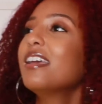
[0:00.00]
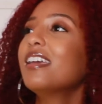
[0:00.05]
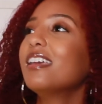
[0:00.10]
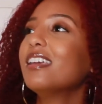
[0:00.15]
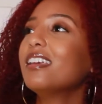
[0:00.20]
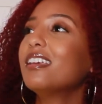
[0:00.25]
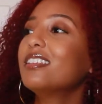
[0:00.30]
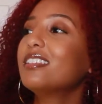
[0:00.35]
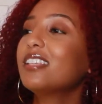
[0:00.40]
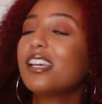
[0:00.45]

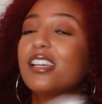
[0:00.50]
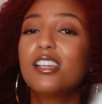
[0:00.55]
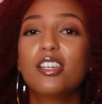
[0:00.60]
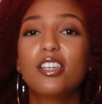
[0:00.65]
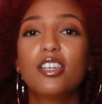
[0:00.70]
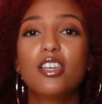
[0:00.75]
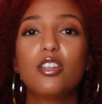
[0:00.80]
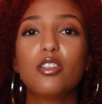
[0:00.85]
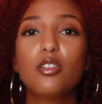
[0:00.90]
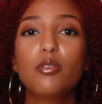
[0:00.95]
Is,
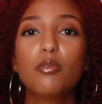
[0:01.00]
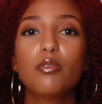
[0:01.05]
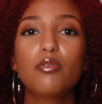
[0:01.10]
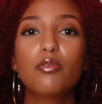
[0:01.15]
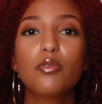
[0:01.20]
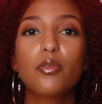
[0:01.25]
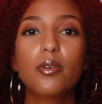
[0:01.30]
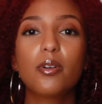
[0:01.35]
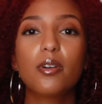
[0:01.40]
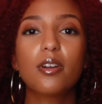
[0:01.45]
can you
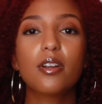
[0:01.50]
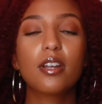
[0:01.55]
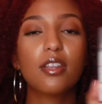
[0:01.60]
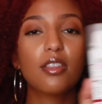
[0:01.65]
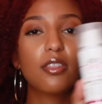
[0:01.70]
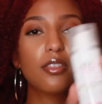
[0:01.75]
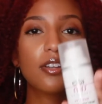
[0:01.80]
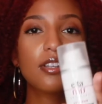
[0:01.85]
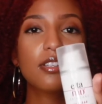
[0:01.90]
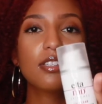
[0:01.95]
afford a
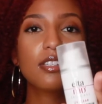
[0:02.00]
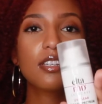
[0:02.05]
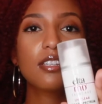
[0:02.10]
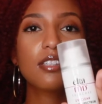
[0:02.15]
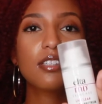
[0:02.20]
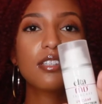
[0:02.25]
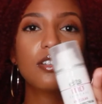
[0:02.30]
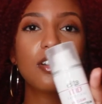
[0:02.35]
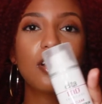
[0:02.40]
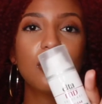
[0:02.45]

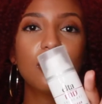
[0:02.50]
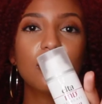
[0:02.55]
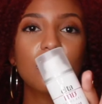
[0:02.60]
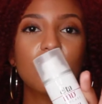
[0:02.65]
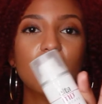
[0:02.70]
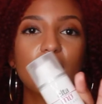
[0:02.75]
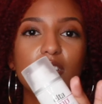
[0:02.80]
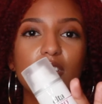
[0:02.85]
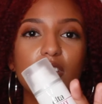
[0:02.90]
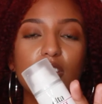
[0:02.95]
$36
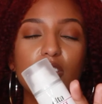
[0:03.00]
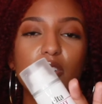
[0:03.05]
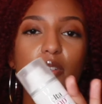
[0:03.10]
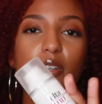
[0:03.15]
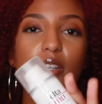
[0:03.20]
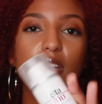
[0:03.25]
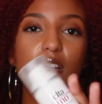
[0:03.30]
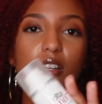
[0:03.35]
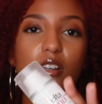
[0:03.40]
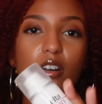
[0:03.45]

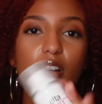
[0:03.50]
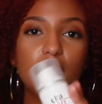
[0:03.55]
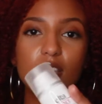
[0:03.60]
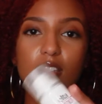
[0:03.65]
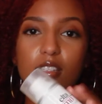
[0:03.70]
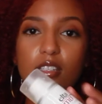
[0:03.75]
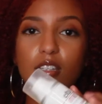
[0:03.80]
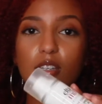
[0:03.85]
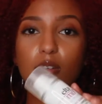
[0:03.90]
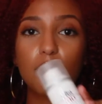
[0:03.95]
sunscreen and
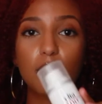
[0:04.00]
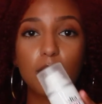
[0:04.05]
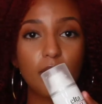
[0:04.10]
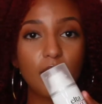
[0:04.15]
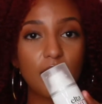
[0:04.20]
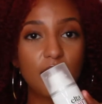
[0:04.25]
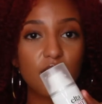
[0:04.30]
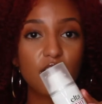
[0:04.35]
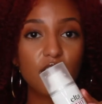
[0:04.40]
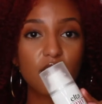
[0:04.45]
constantly
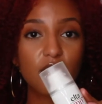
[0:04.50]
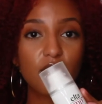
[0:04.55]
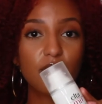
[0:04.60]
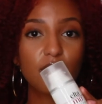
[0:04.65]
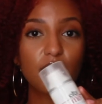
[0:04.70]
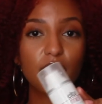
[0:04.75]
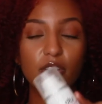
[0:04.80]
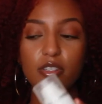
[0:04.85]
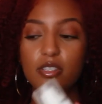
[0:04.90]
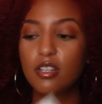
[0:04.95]
replenish this
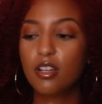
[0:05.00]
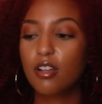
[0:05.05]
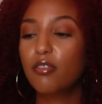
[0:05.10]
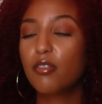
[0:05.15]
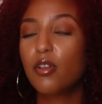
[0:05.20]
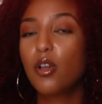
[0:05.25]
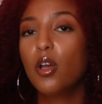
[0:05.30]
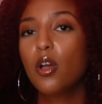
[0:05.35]
for yourself?